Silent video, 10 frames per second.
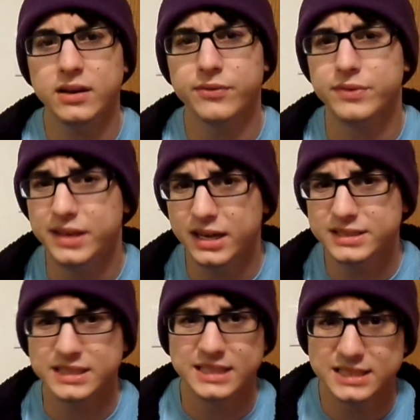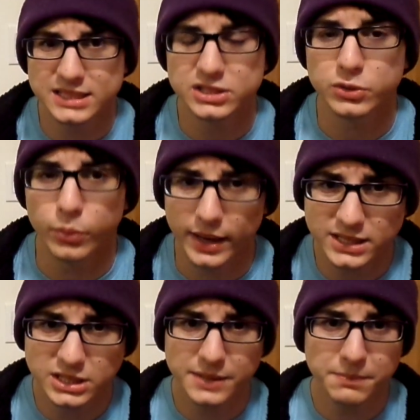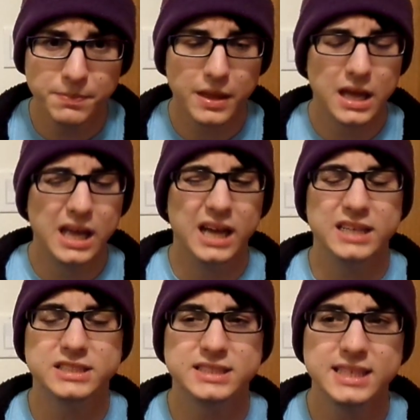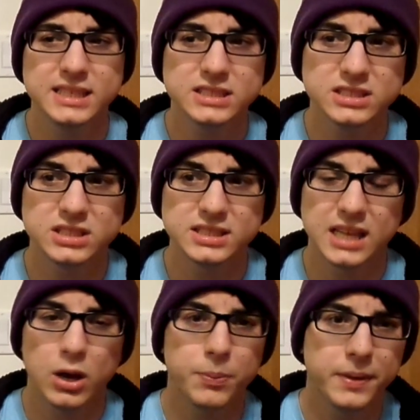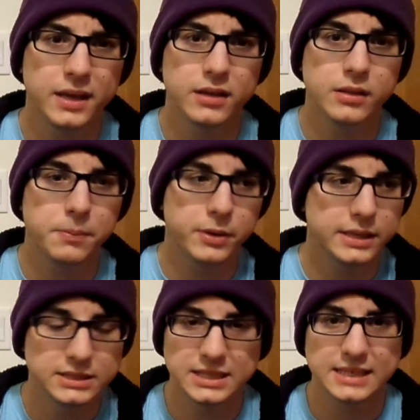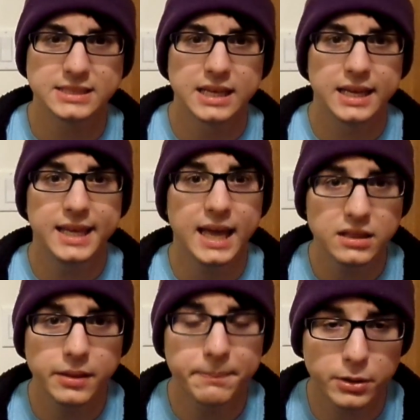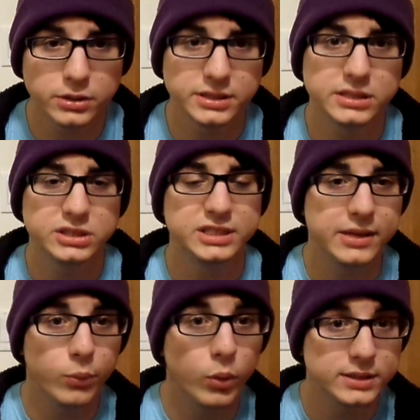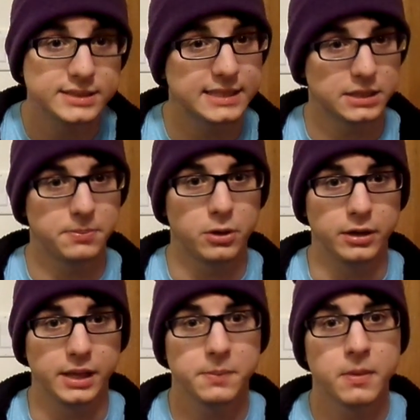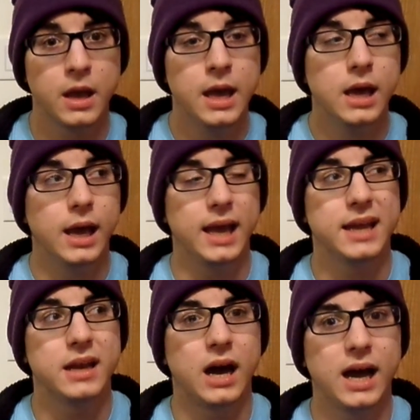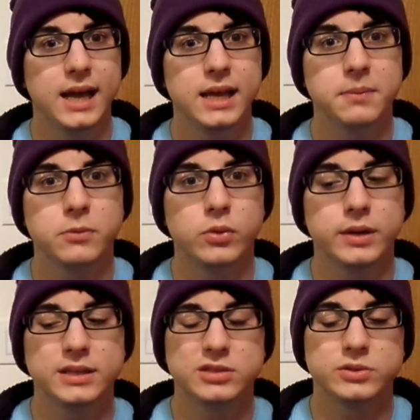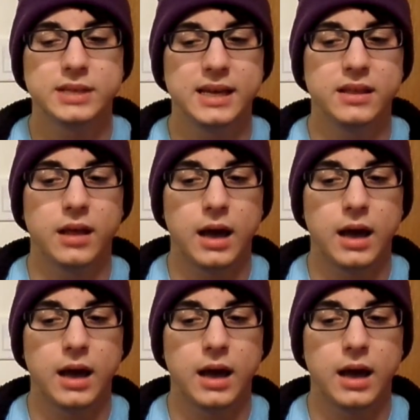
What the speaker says: of does in this situation is she is just helping the Puddingcess get the person she wants at the party. And I am going to say,